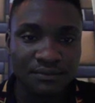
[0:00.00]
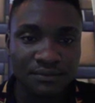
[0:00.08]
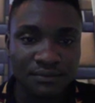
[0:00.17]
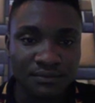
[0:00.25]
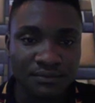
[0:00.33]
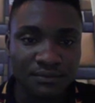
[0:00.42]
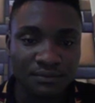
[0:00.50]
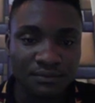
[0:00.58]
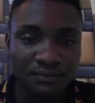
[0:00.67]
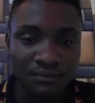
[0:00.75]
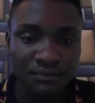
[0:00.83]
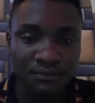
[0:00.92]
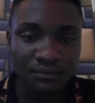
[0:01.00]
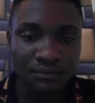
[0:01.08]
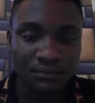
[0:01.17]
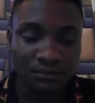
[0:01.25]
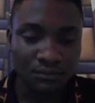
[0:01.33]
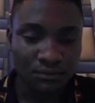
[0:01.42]

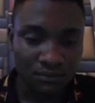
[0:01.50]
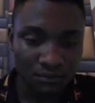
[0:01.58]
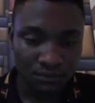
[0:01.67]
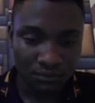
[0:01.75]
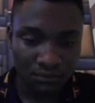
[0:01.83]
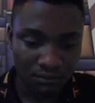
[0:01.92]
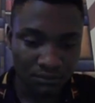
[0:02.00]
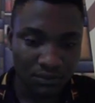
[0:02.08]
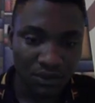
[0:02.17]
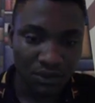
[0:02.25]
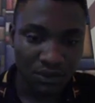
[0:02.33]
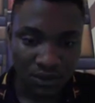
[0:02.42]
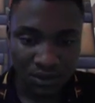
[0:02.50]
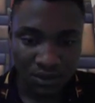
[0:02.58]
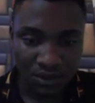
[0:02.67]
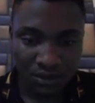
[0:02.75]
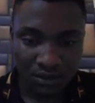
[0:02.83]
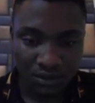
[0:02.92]

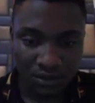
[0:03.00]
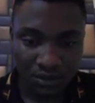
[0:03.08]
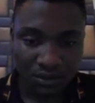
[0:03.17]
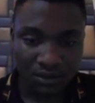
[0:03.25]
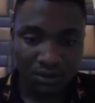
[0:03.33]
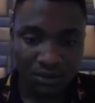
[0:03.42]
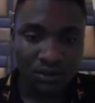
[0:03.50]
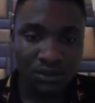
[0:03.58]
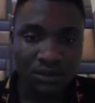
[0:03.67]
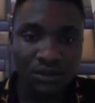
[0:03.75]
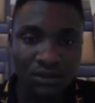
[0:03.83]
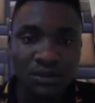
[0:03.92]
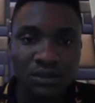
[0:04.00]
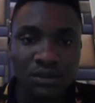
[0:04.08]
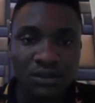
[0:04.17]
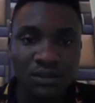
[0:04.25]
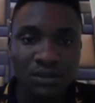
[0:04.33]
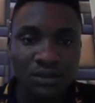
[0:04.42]

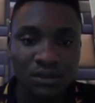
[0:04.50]
[no speech]